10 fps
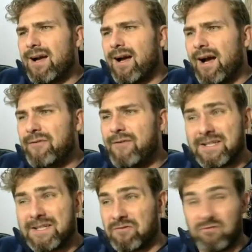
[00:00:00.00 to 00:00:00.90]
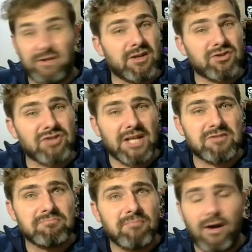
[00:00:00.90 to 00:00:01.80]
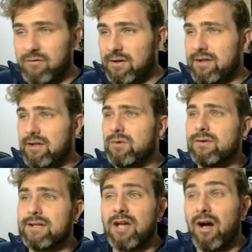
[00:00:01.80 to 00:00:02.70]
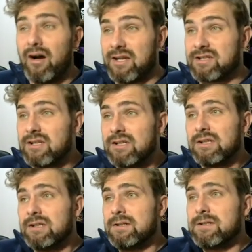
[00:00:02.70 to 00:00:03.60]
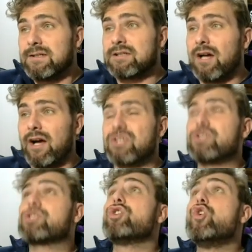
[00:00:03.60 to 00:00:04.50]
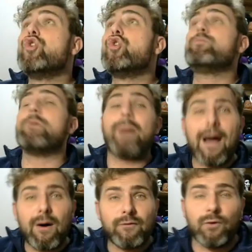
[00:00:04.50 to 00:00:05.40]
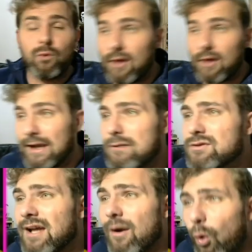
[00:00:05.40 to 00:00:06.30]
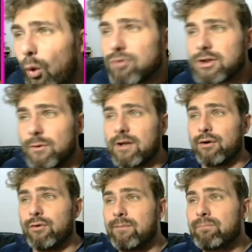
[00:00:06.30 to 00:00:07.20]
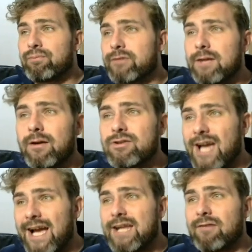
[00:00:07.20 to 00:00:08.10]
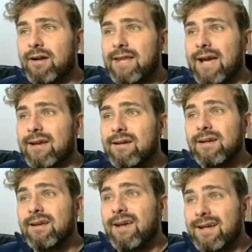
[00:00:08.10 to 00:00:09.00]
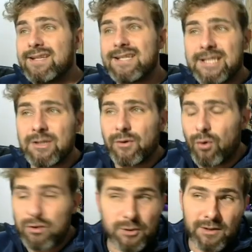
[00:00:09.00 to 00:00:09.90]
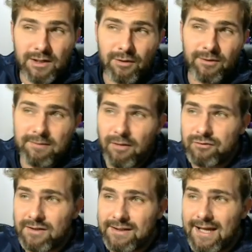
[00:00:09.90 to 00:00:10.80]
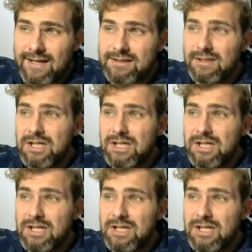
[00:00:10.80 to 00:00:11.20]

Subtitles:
I think it's a really good change. I really do. This card is super powerful. Like, it was auto-include in pretty much any red deck. Is it still an auto-include in most red decks?